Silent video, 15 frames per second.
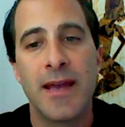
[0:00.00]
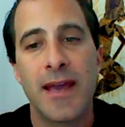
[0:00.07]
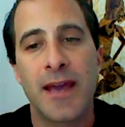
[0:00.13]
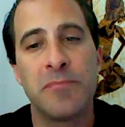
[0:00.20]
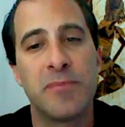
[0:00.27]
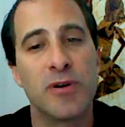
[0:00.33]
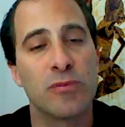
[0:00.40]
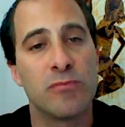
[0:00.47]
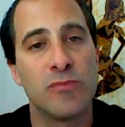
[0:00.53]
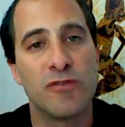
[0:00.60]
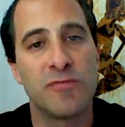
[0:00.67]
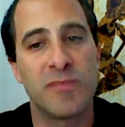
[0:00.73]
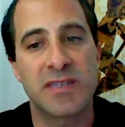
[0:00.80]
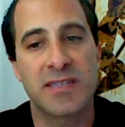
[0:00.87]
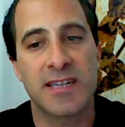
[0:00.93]
and build
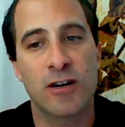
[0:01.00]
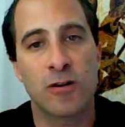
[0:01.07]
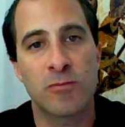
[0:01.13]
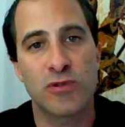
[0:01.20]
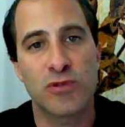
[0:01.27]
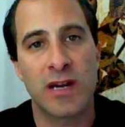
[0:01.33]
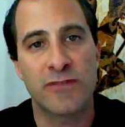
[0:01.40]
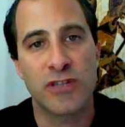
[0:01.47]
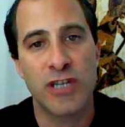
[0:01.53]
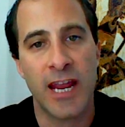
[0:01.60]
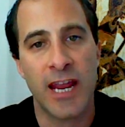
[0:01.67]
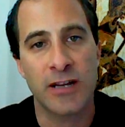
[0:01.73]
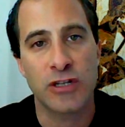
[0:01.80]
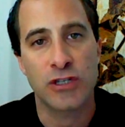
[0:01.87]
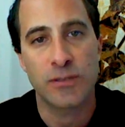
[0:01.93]
movements to help drive
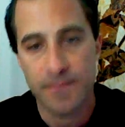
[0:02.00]
change.